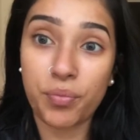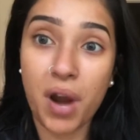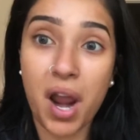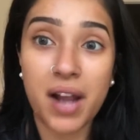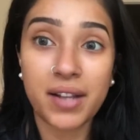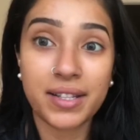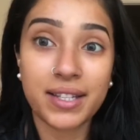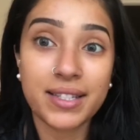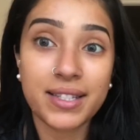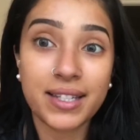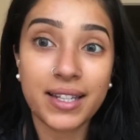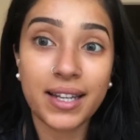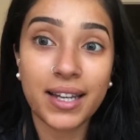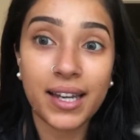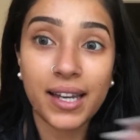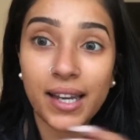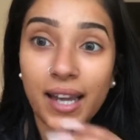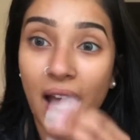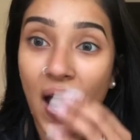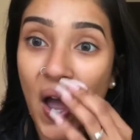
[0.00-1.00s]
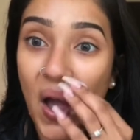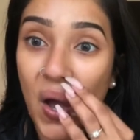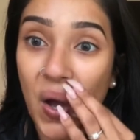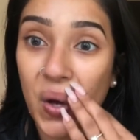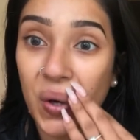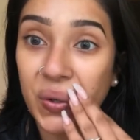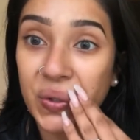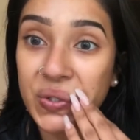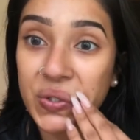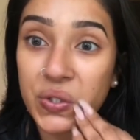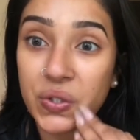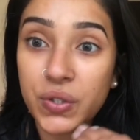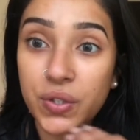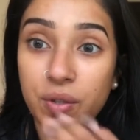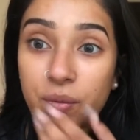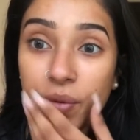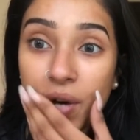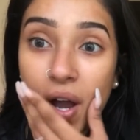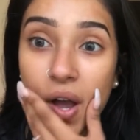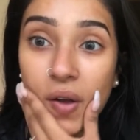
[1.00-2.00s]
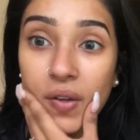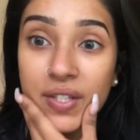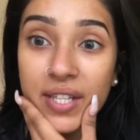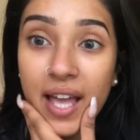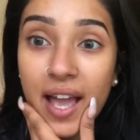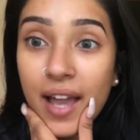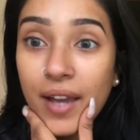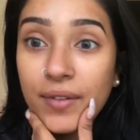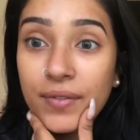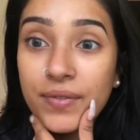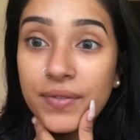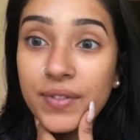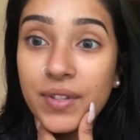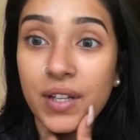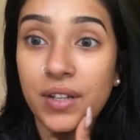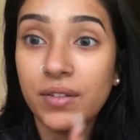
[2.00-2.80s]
practicing how to do the brows. I've